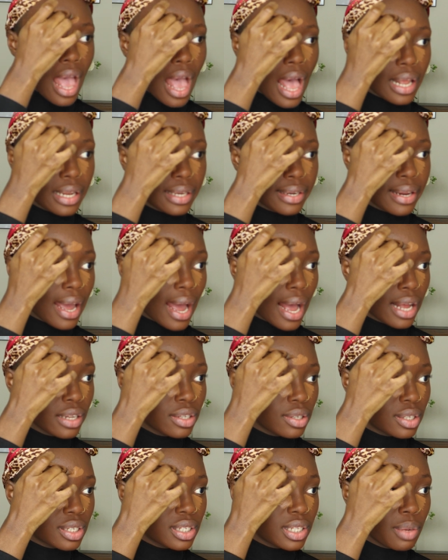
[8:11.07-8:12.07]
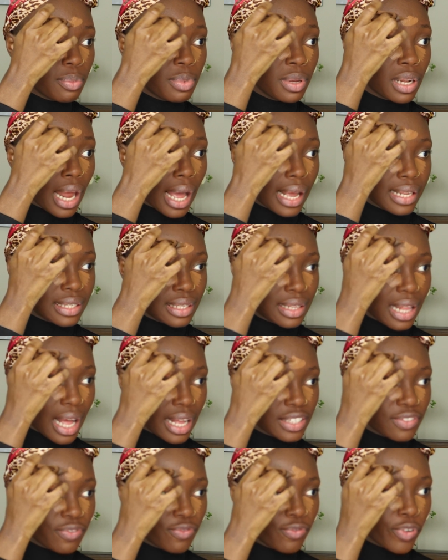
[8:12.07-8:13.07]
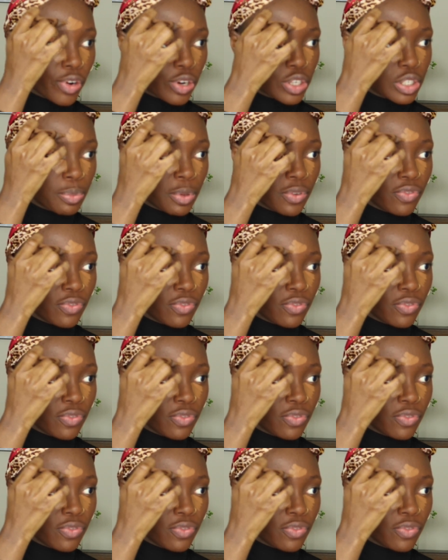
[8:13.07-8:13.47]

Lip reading: and they had to stabilize that first